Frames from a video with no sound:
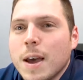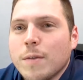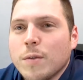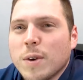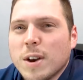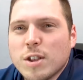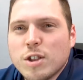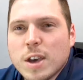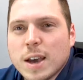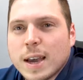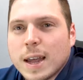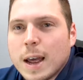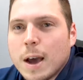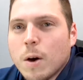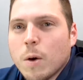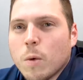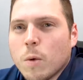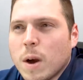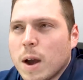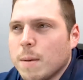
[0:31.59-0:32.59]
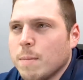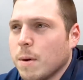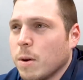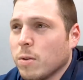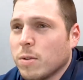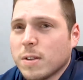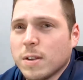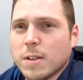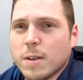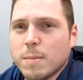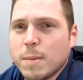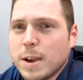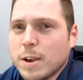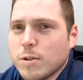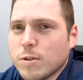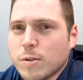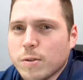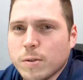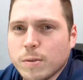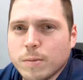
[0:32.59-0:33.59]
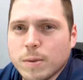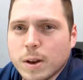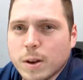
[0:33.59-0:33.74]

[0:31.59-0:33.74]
If you want to check it out, we're on most of the major,